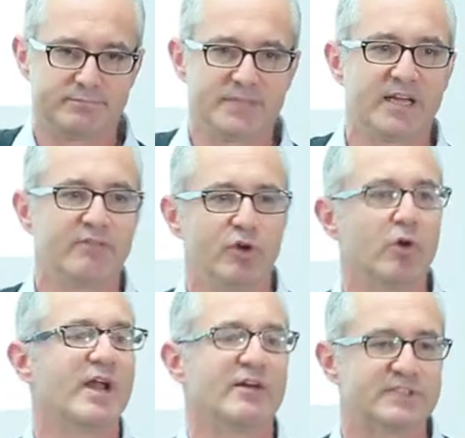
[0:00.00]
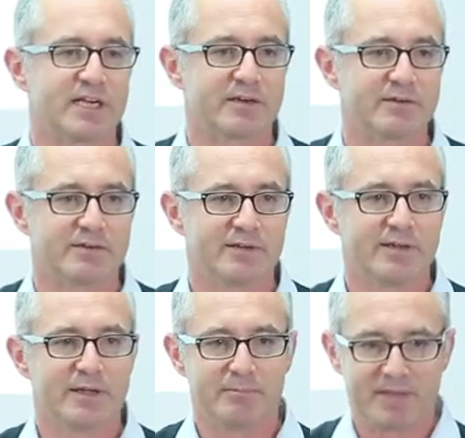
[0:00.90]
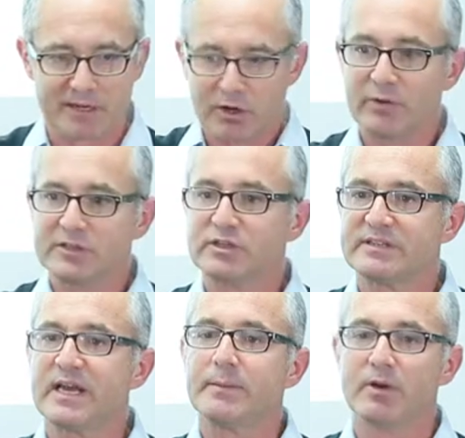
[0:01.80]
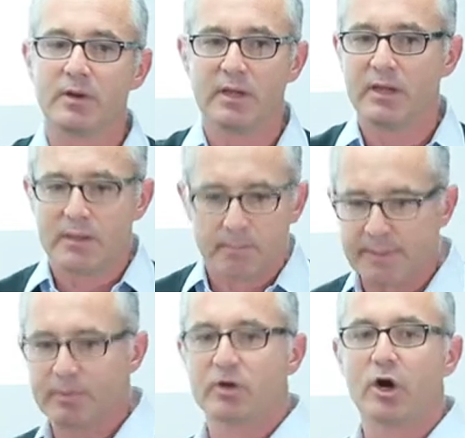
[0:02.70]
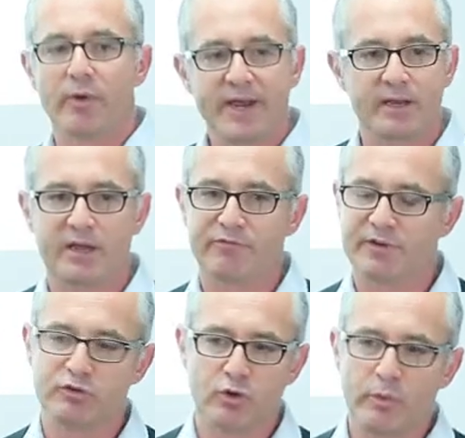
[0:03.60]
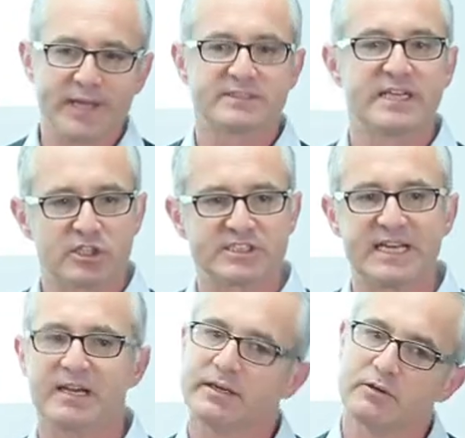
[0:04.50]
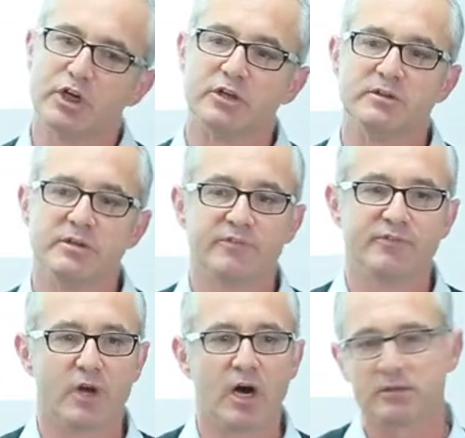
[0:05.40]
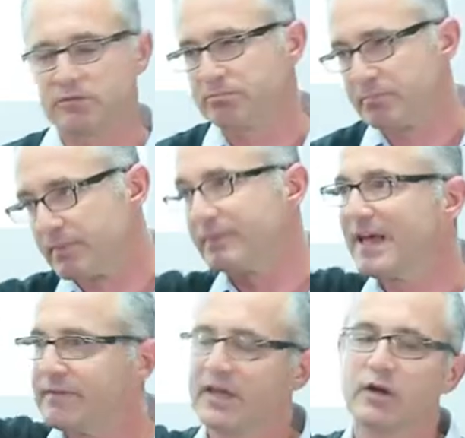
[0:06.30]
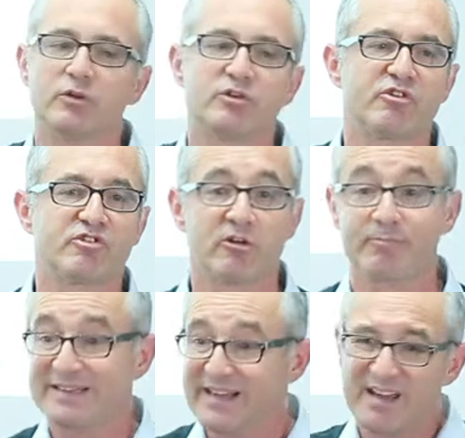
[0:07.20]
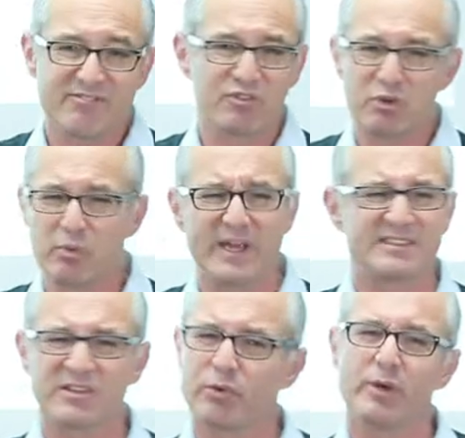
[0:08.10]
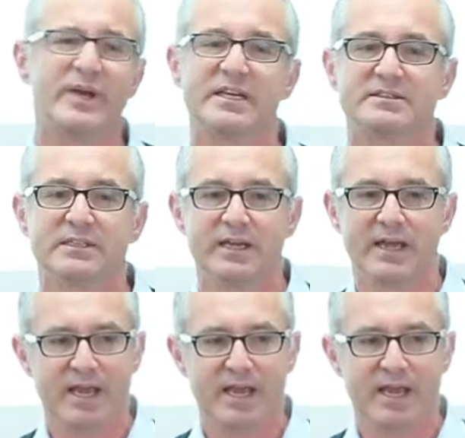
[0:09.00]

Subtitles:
They have no life cycle. They go into the table, people go in. If in 2 weeks they're selling, good. If not, then they go to the shelf. But they have 2 weeks, 3 weeks.